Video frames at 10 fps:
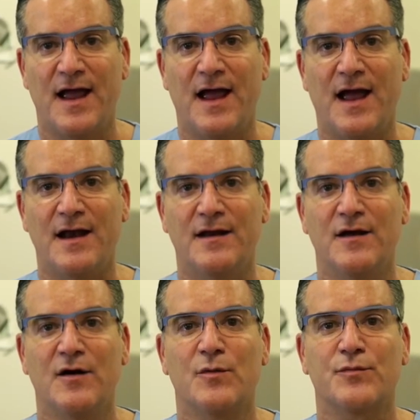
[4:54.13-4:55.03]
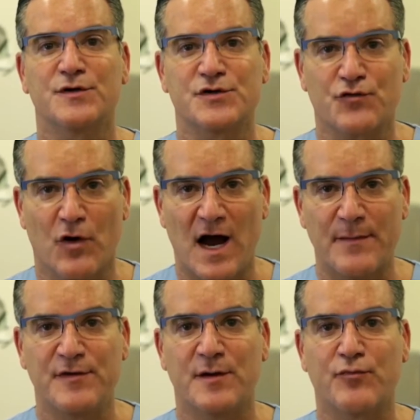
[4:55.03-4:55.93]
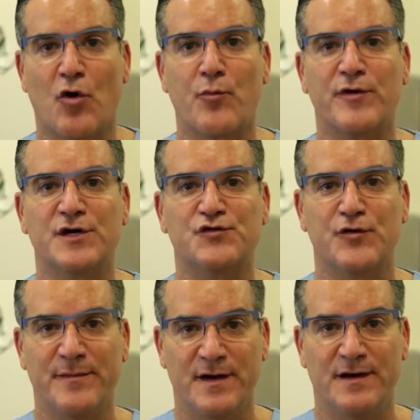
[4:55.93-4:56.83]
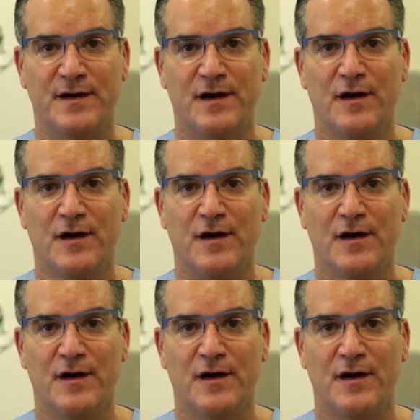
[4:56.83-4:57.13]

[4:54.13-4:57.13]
and prescribe the appropriate treatment